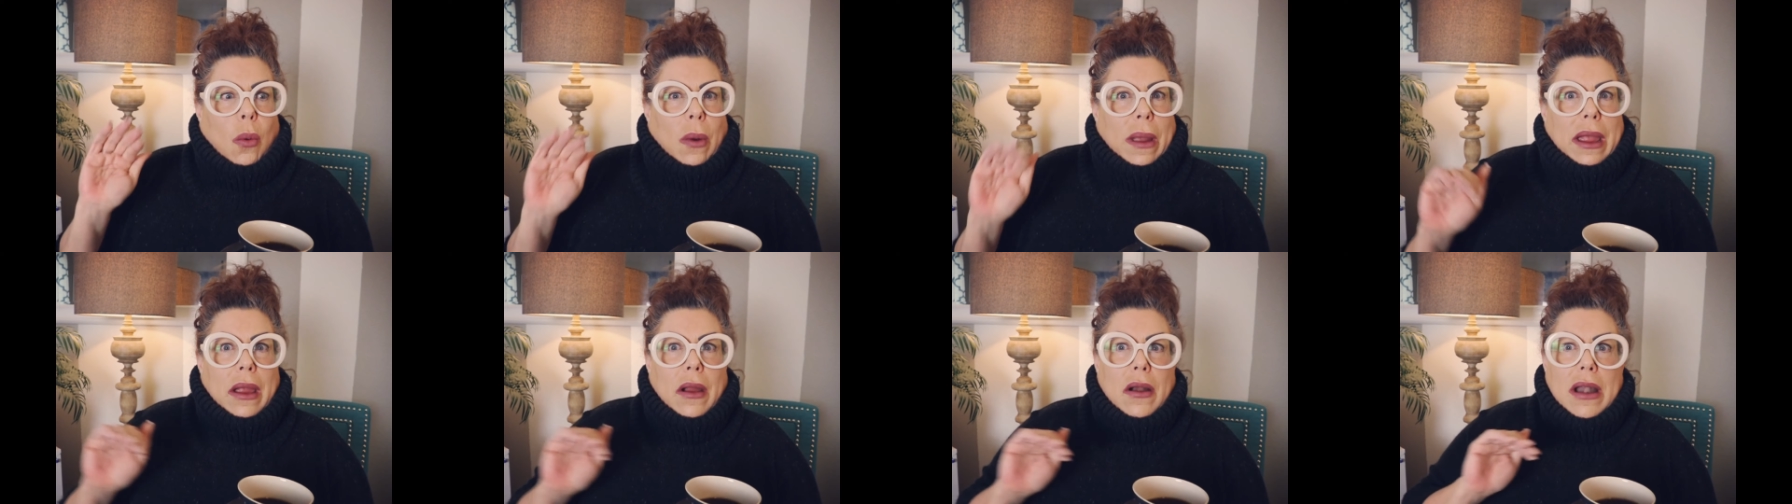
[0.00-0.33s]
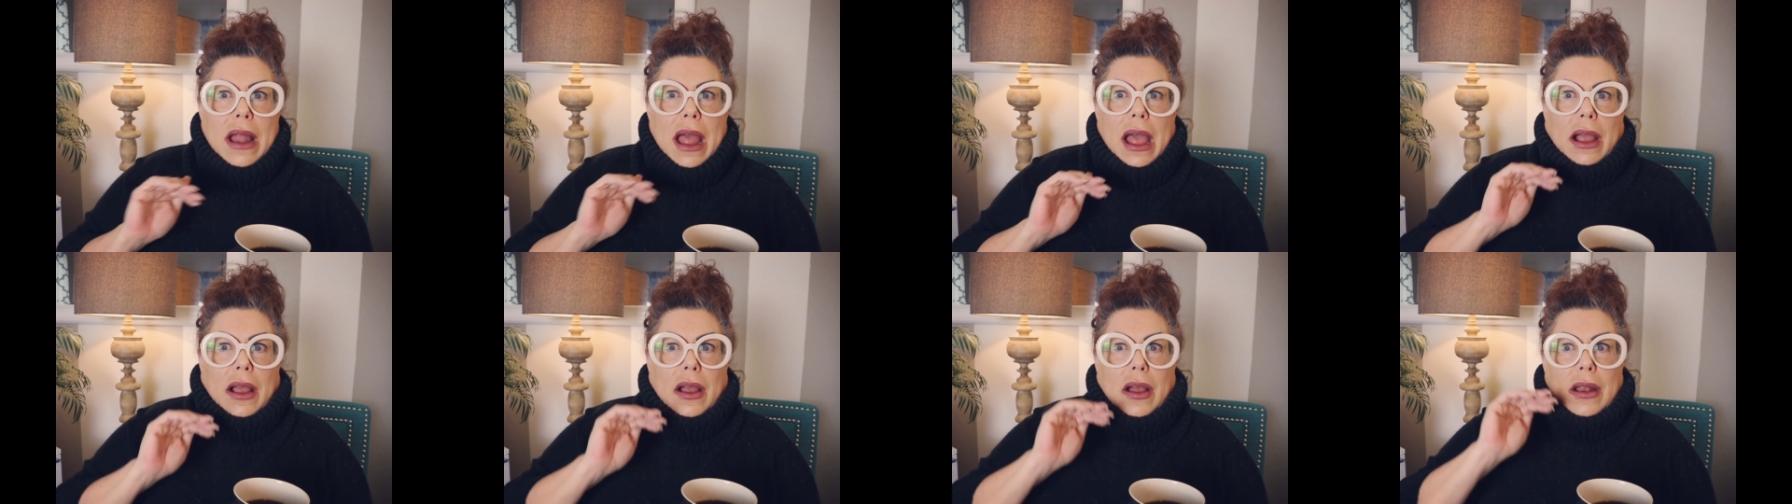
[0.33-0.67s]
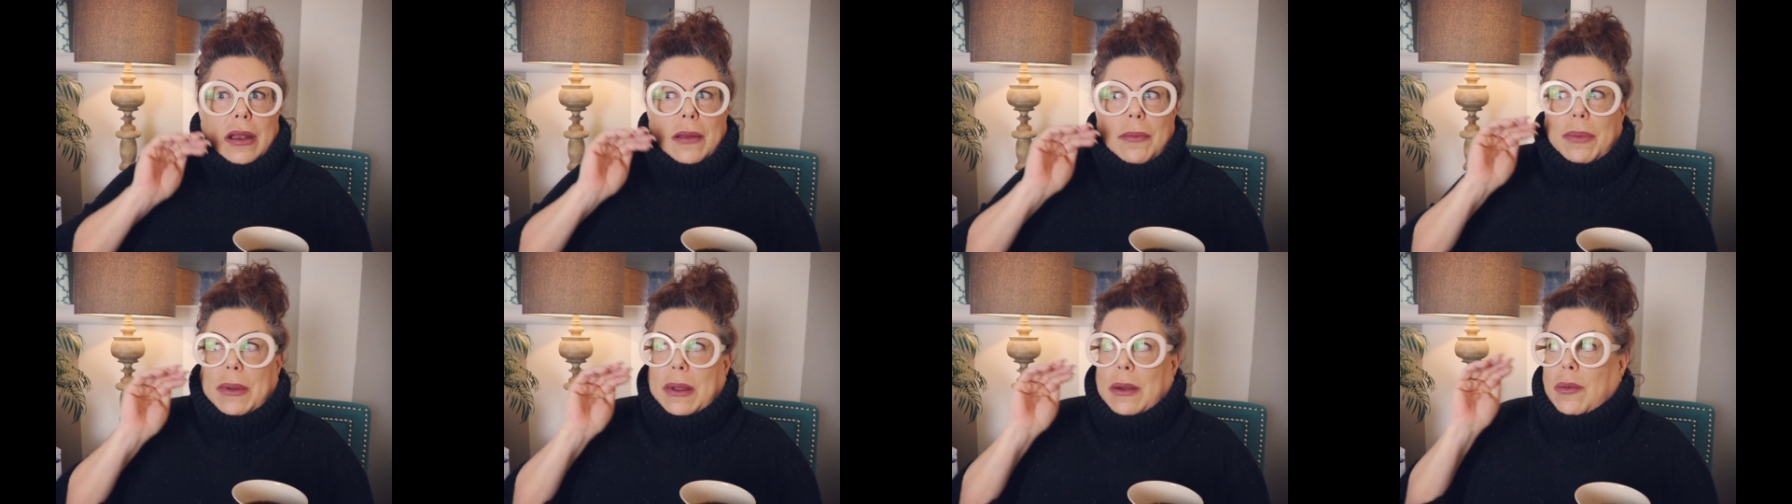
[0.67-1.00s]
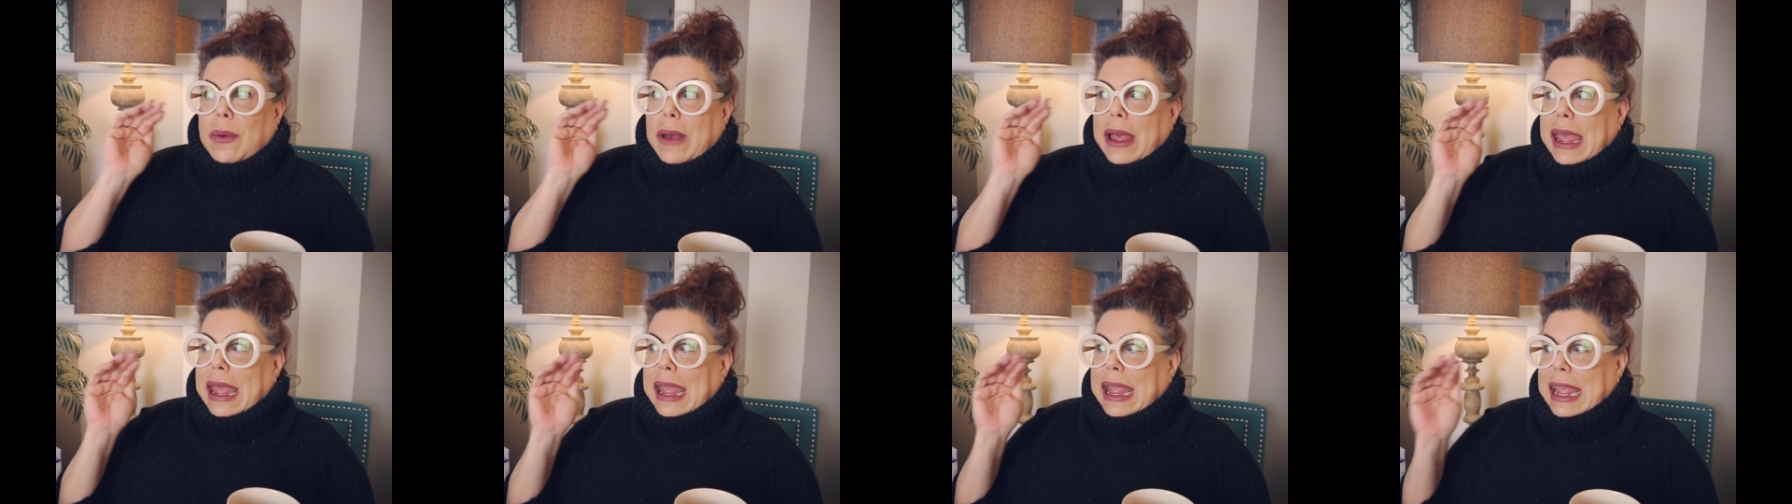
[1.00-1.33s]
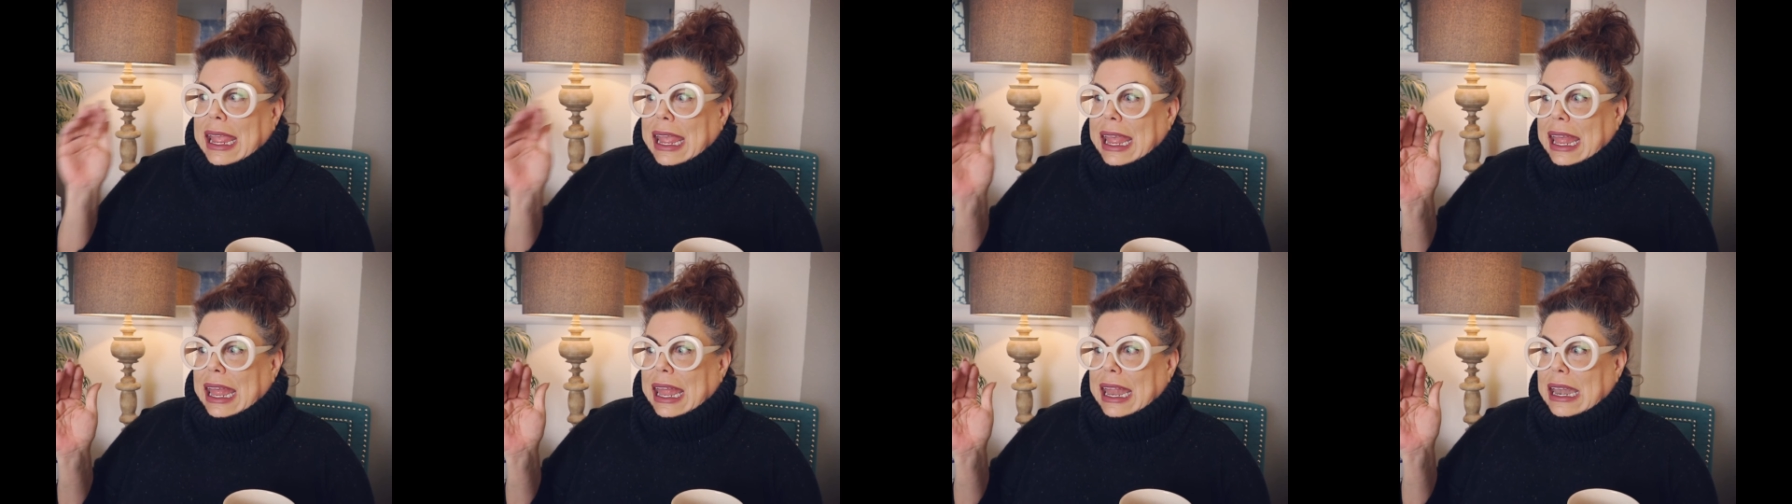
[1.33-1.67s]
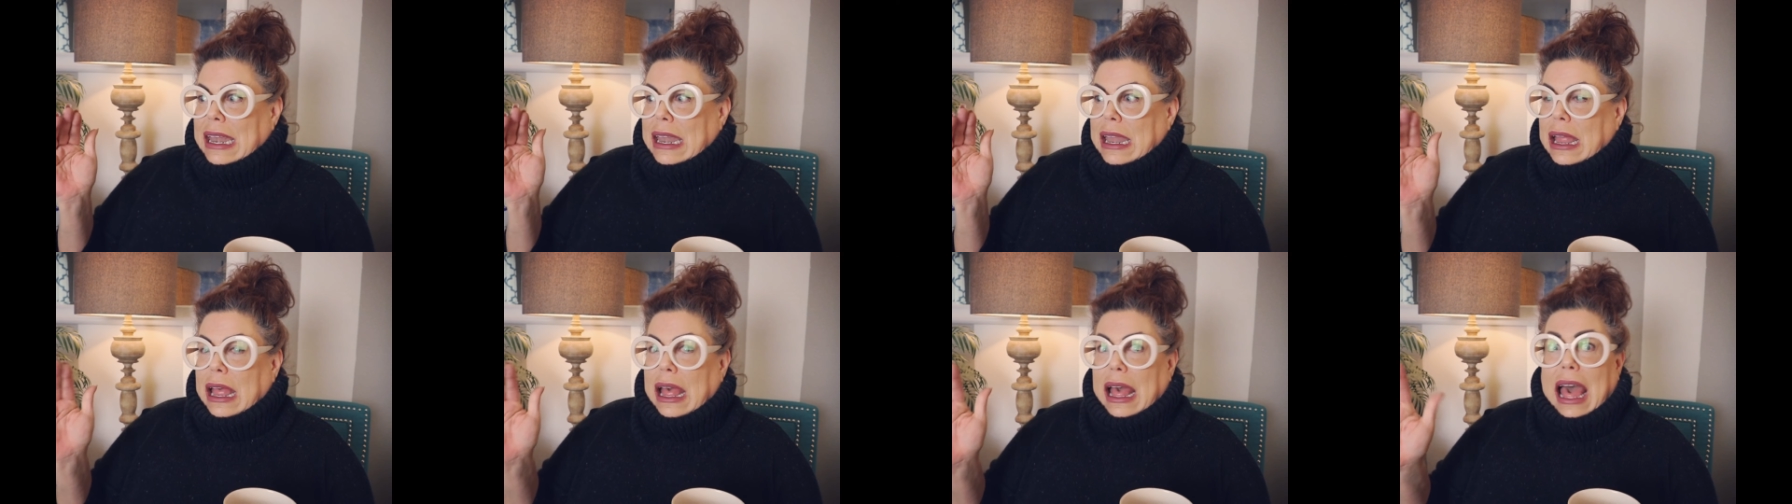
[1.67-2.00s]
We are not going to be weighing
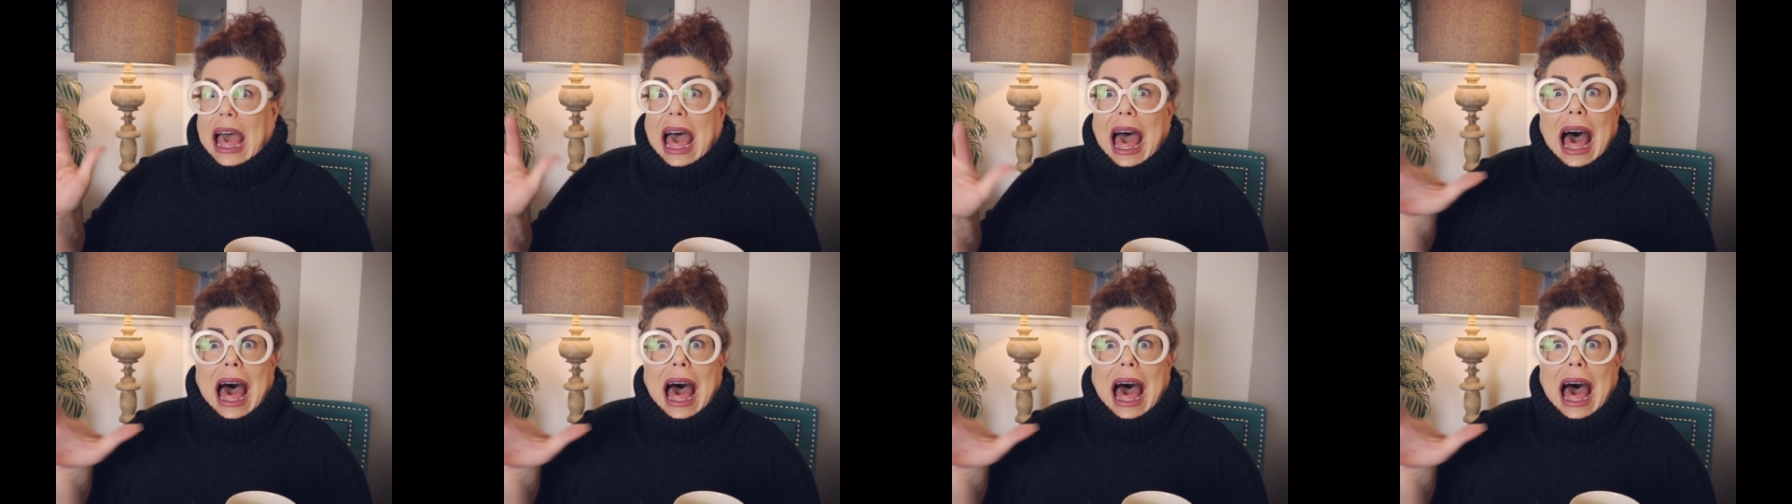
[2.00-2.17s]
in,